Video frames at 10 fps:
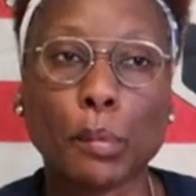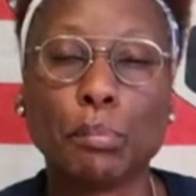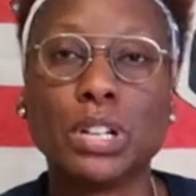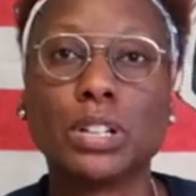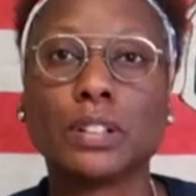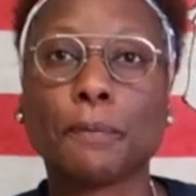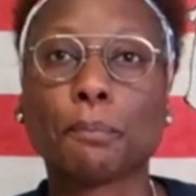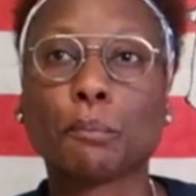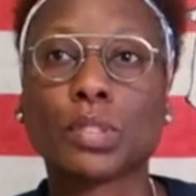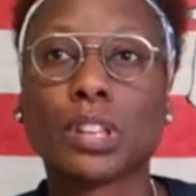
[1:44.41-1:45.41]
But,
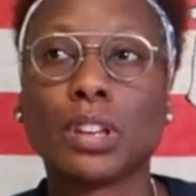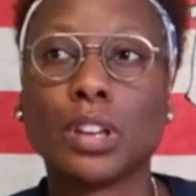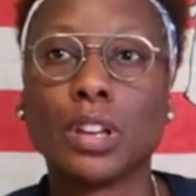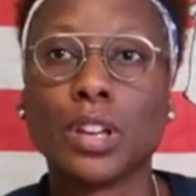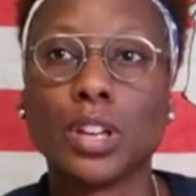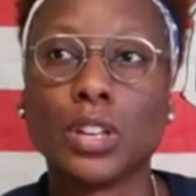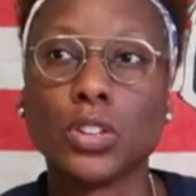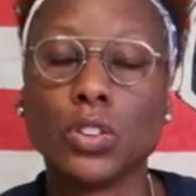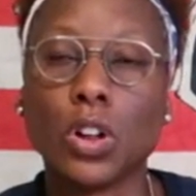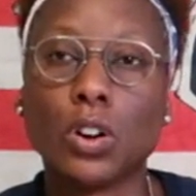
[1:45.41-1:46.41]

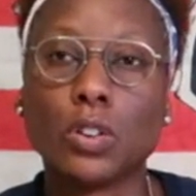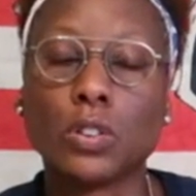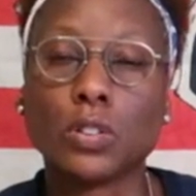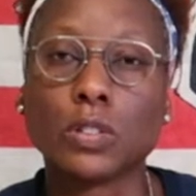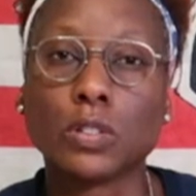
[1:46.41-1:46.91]
you know,